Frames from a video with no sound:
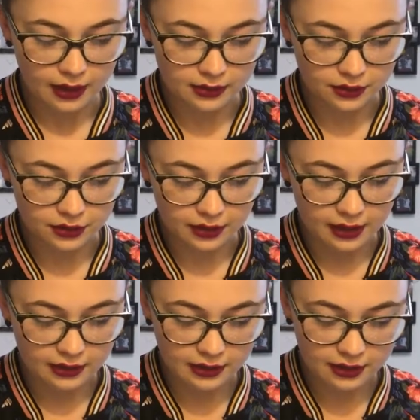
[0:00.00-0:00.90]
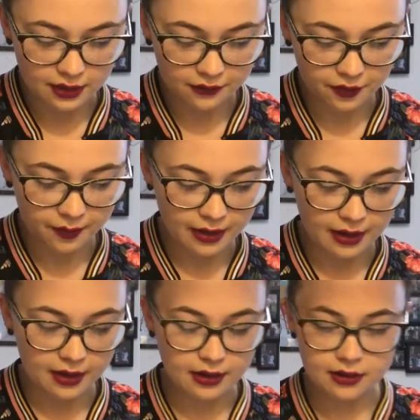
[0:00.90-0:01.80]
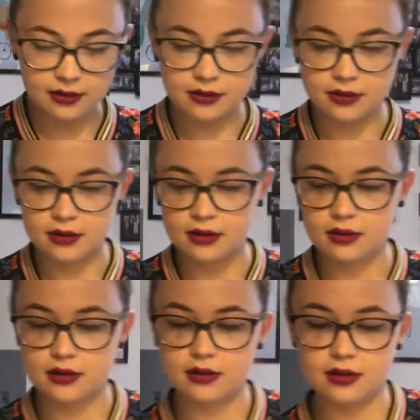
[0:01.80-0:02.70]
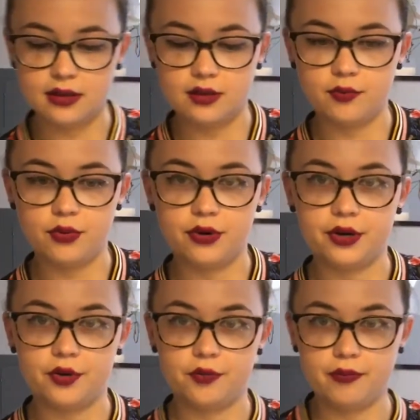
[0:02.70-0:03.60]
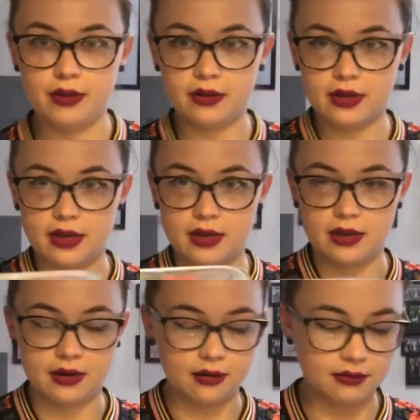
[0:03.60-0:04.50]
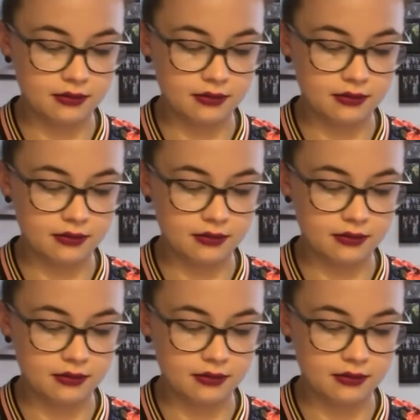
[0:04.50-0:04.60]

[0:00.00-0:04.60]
And so you just let it sit there for a minute. And then you pour your milk in.